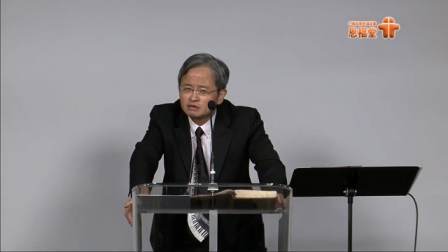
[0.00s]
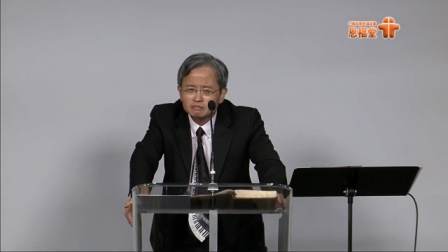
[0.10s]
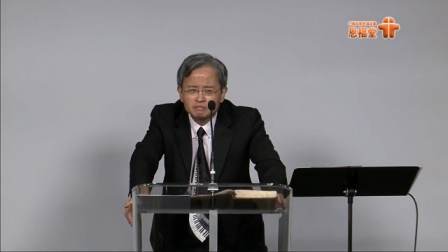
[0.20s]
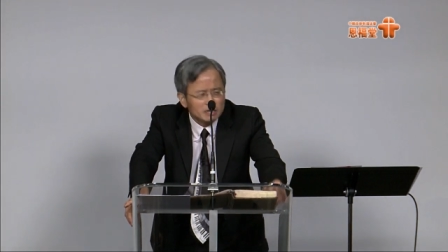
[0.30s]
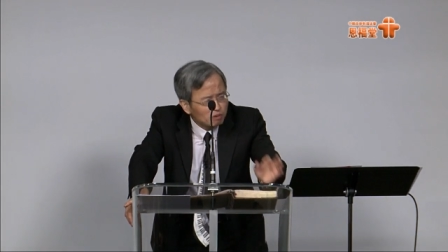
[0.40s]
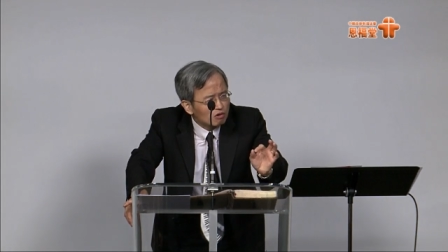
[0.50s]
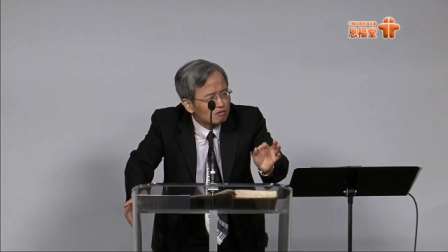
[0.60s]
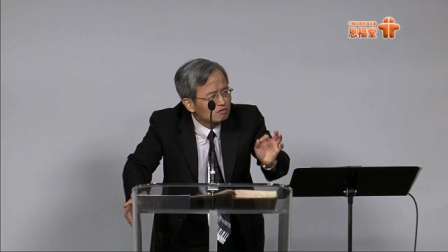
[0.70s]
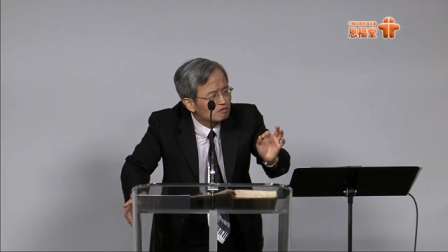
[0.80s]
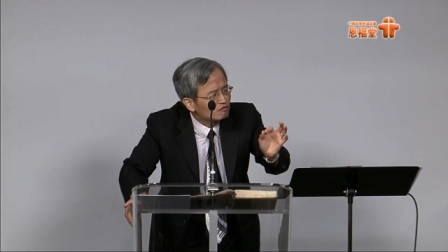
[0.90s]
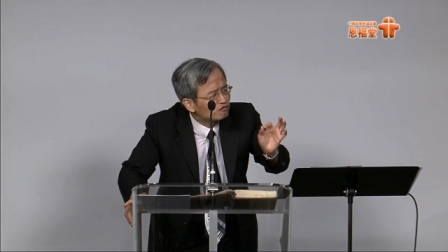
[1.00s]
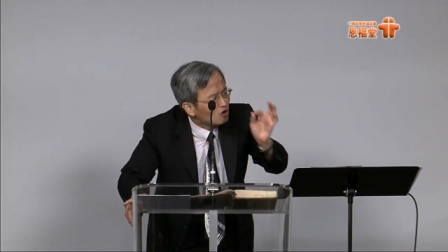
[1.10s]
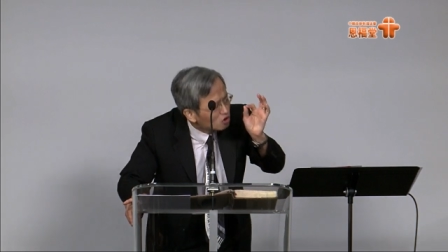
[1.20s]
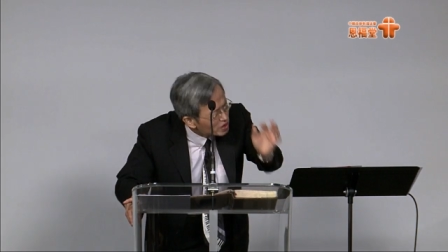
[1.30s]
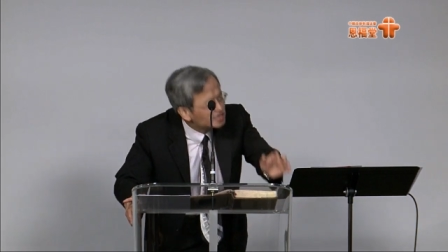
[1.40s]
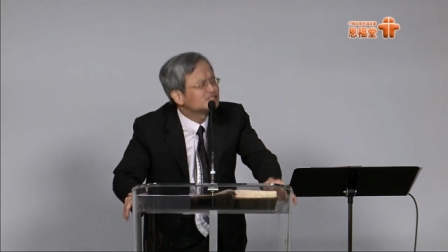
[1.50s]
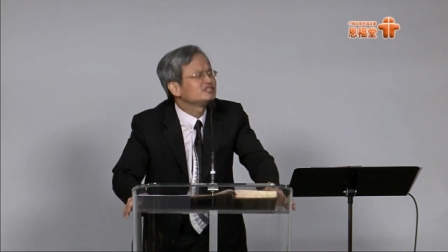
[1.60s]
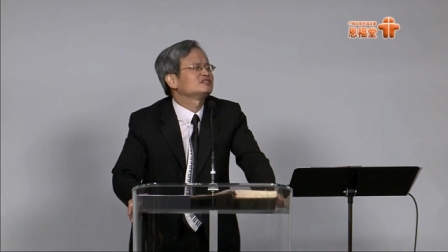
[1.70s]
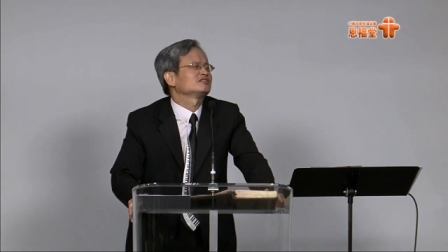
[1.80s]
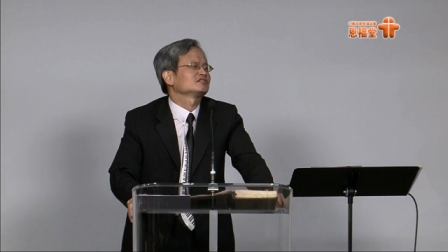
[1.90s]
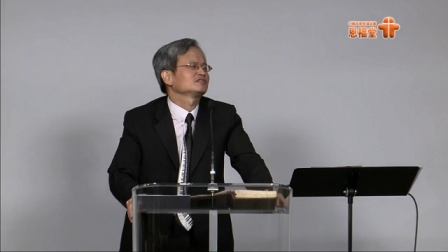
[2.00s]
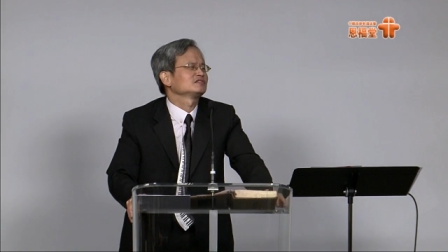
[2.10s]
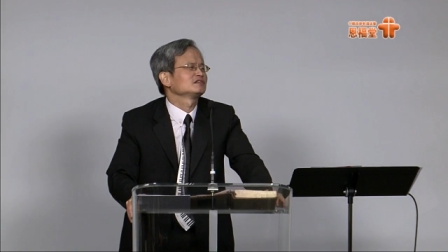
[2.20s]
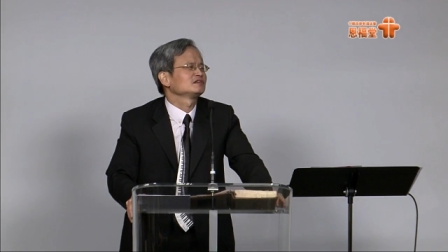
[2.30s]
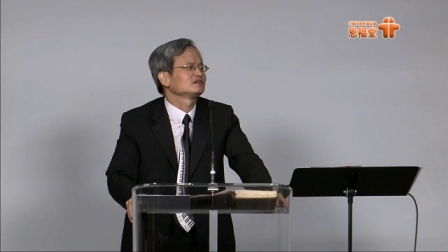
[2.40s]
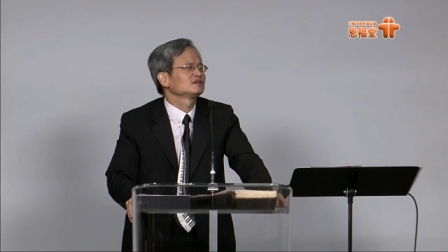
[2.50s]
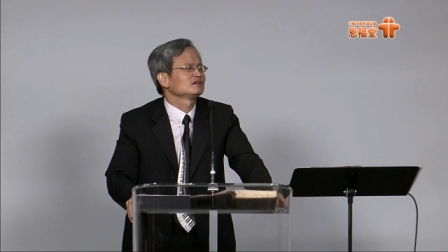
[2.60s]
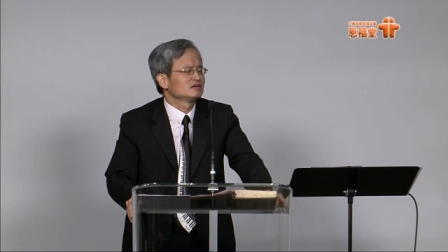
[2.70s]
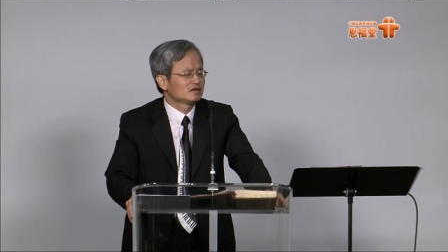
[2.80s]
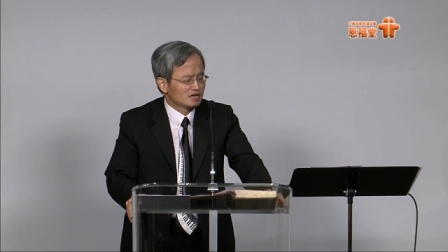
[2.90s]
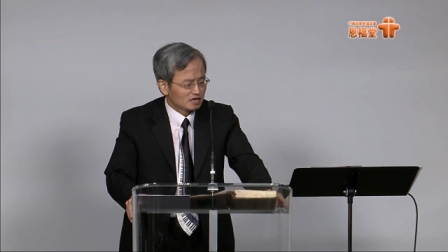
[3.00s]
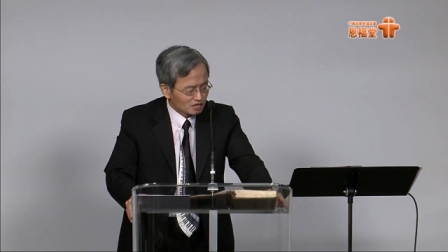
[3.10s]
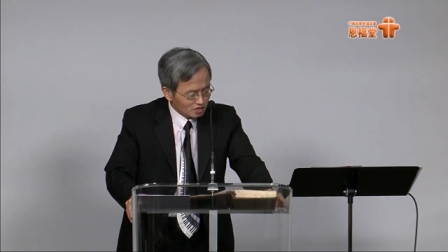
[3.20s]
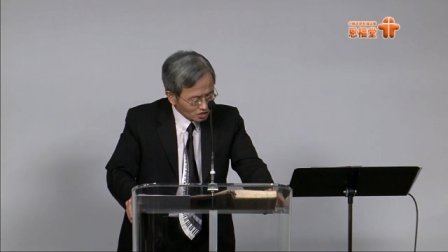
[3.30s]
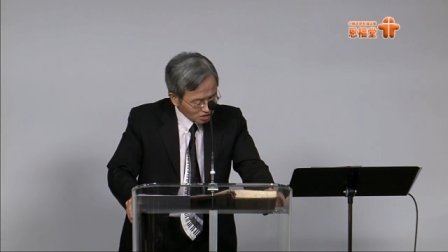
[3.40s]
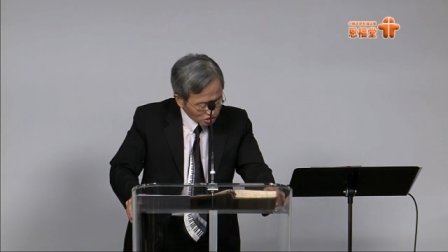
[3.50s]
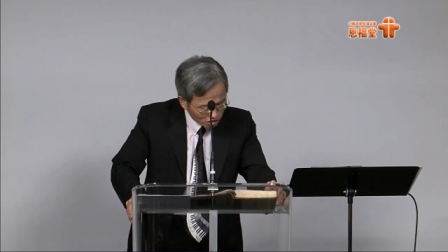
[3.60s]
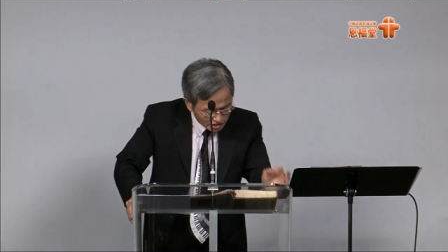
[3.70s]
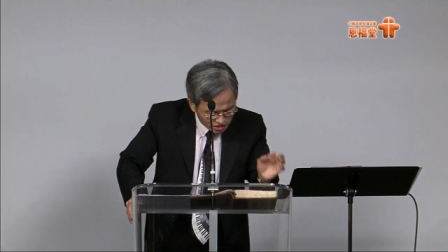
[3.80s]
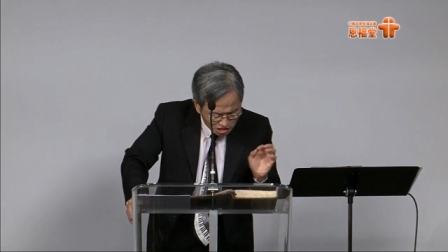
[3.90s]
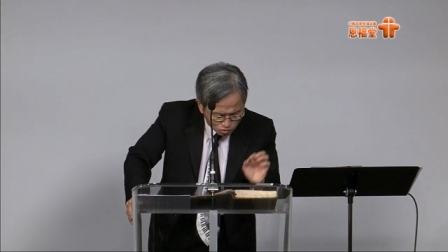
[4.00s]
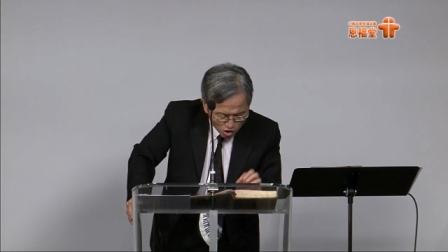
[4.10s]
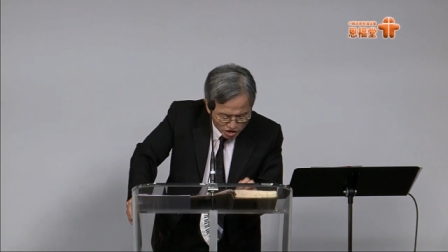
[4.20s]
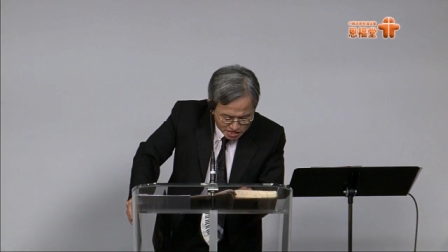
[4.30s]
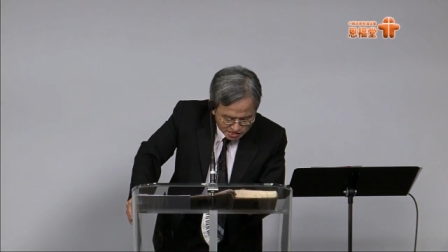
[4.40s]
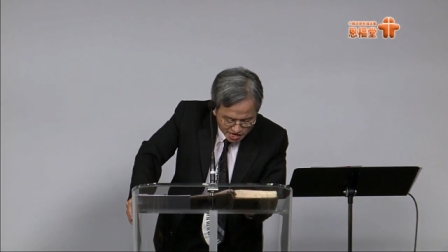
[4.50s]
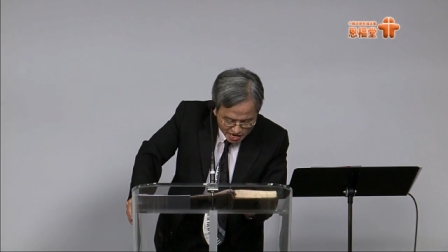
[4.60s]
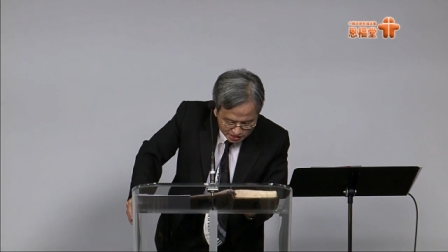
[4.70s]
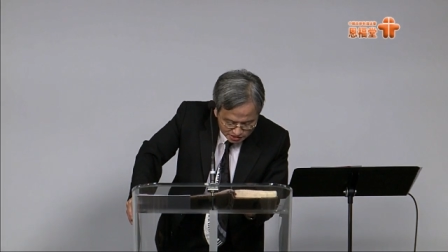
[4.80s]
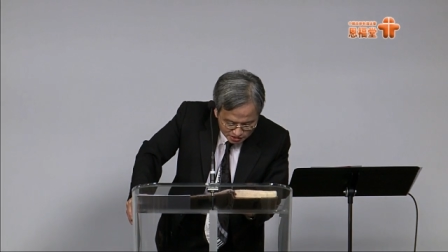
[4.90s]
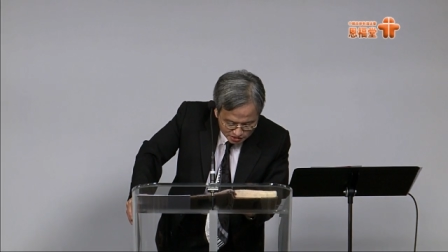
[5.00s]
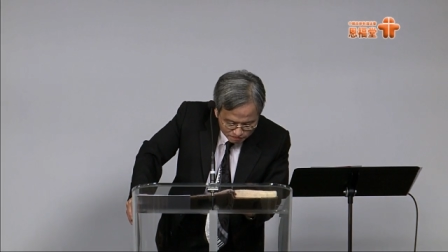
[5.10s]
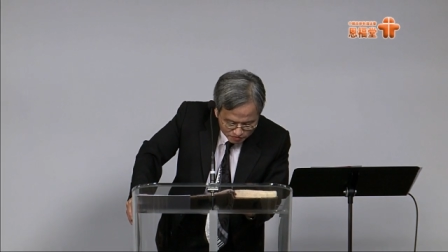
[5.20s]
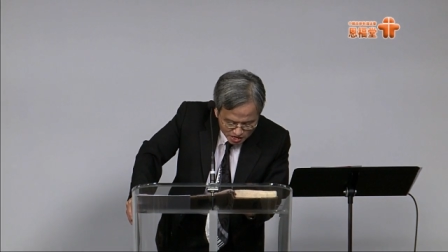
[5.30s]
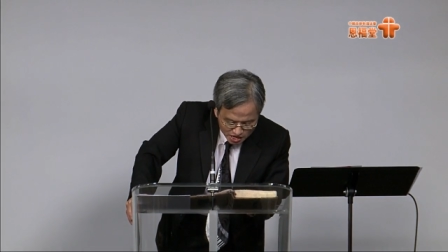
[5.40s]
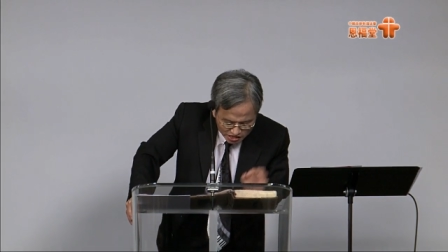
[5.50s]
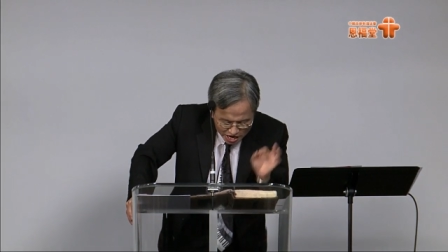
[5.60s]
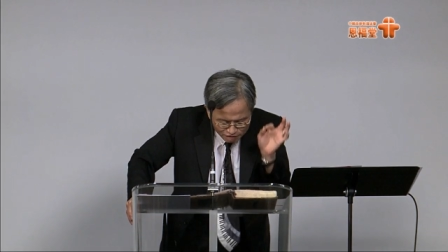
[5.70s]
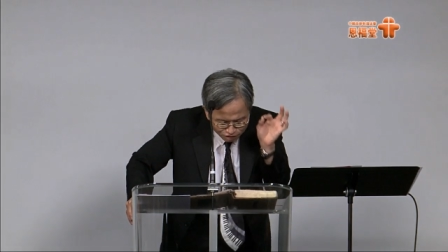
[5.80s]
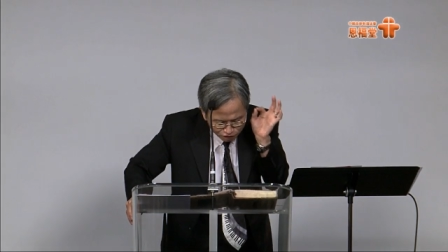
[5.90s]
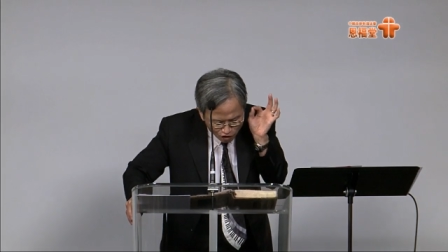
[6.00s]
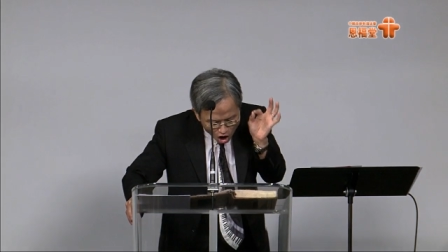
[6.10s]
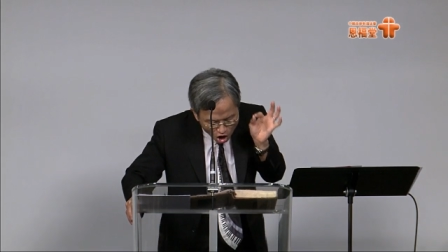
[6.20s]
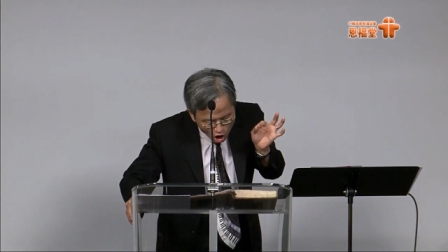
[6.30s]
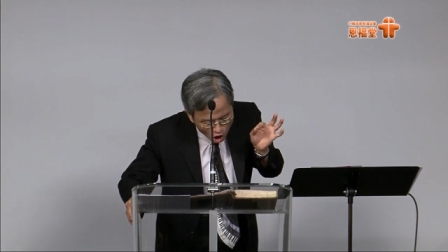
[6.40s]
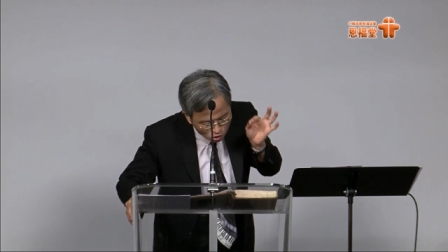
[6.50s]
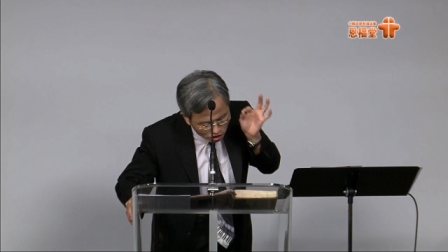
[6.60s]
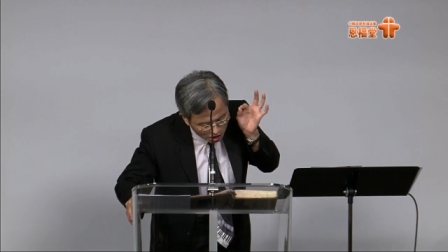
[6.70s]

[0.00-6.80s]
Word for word: people following Jesus. So in this word it says, they follow the